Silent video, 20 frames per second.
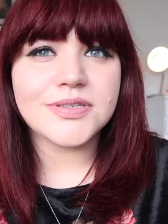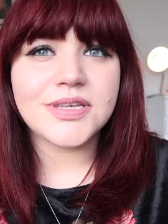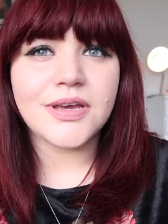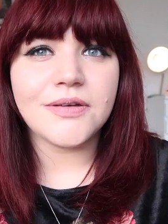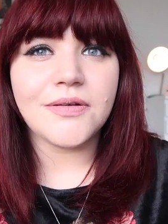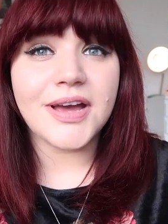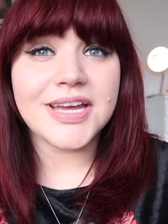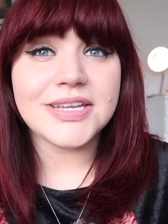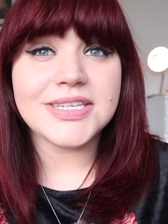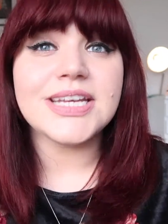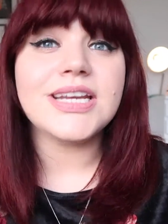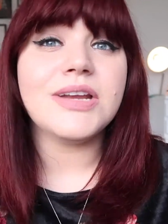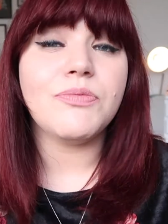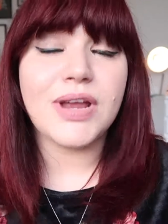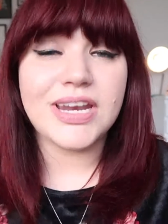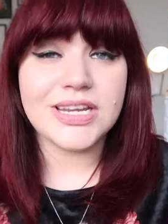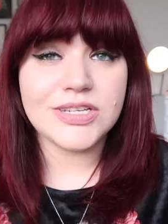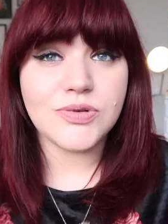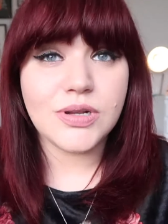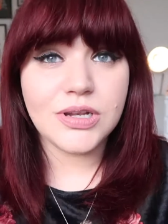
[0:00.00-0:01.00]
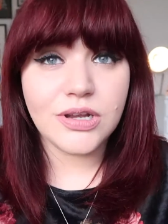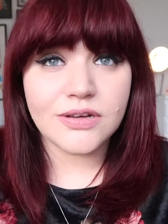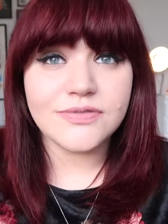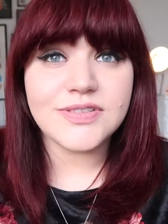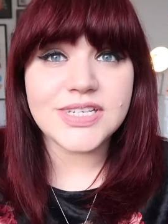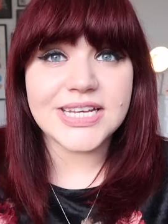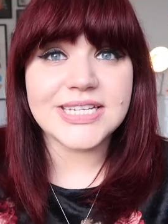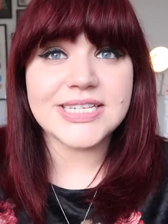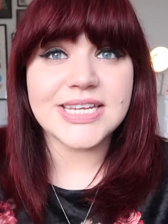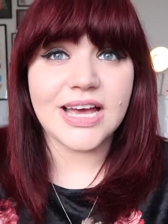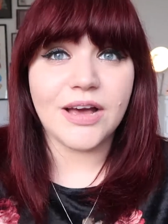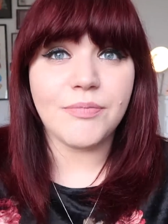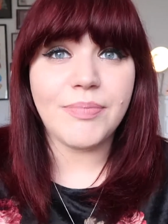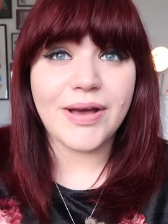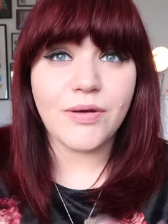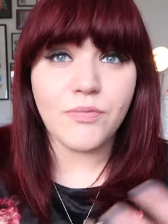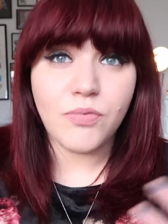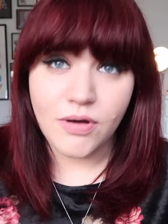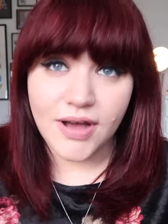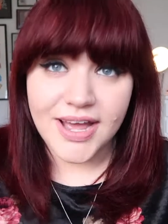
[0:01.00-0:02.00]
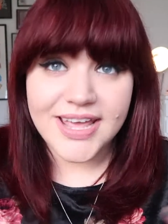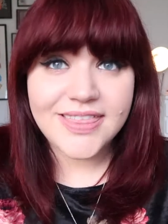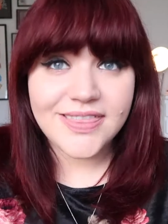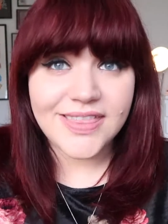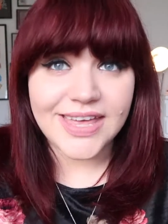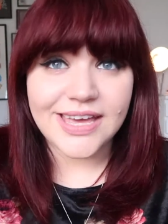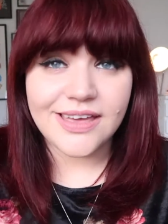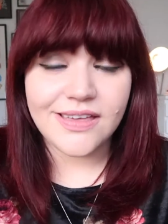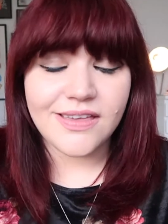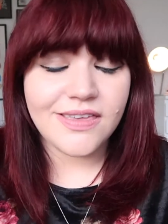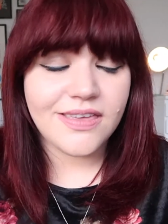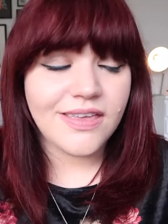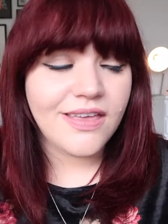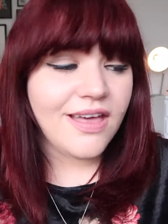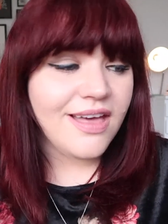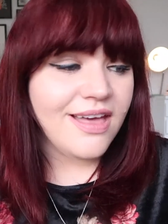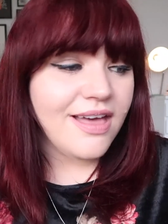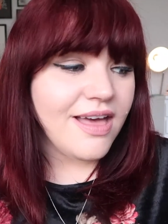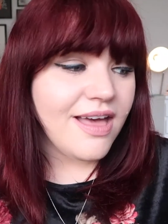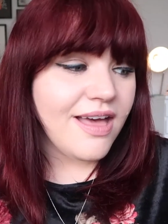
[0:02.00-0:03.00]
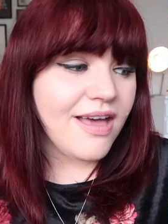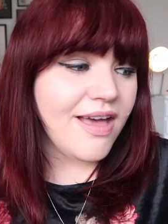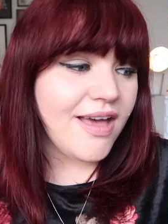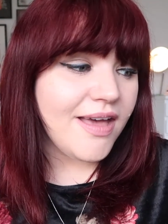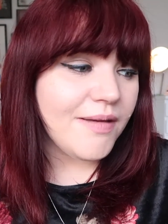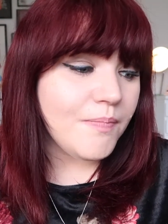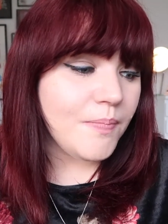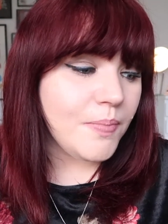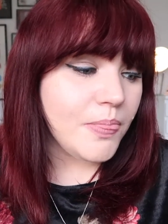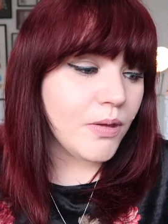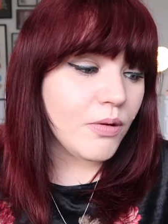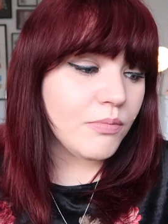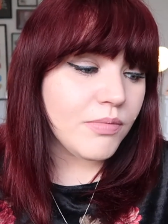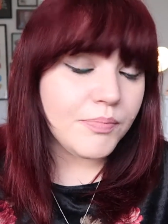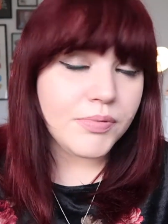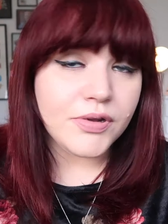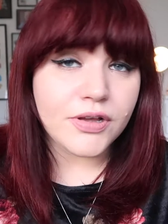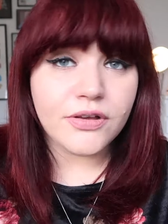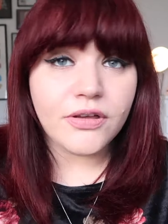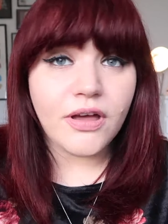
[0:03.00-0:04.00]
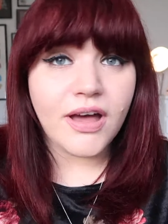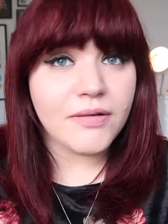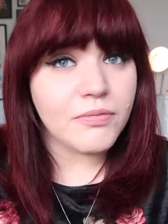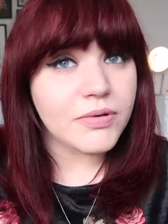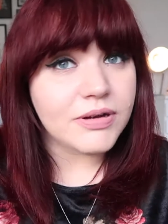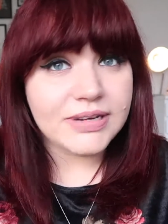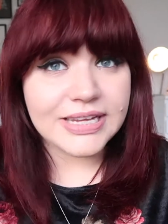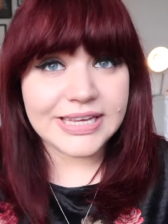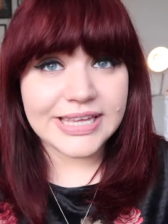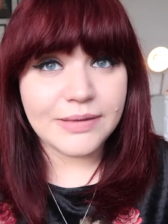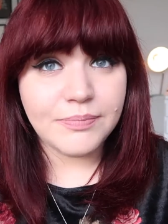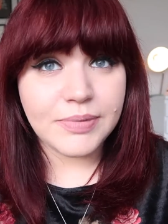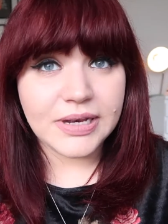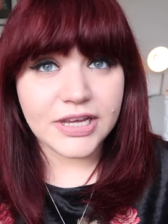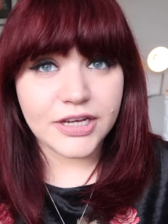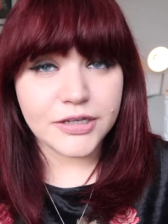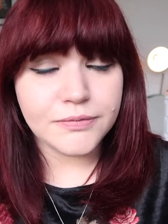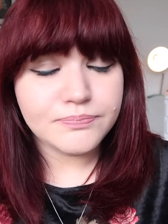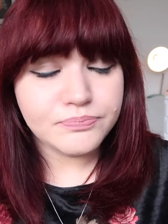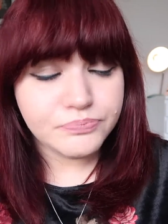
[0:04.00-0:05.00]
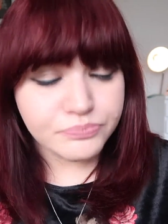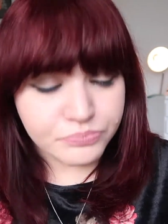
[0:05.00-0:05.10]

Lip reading: So I went into a lot of detail about what I think on my blog. I will link it below.